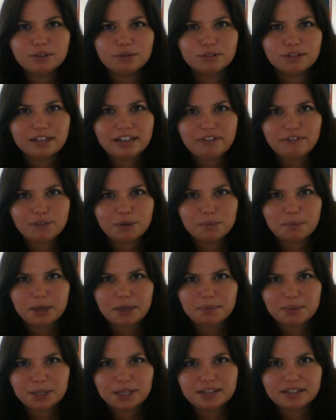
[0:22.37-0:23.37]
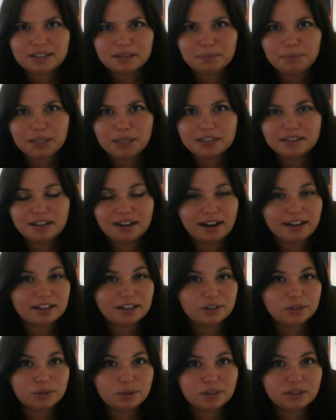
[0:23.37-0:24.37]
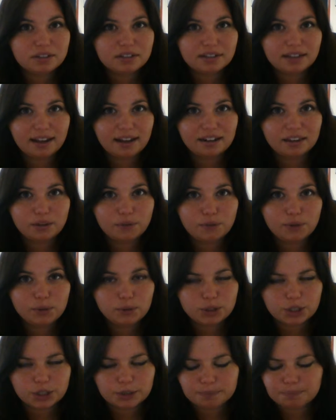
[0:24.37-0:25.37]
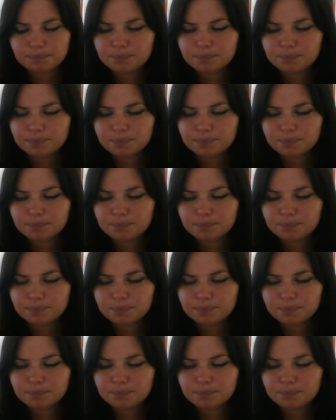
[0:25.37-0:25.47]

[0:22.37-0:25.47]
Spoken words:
a relief for me because it means that I can do this again in the future.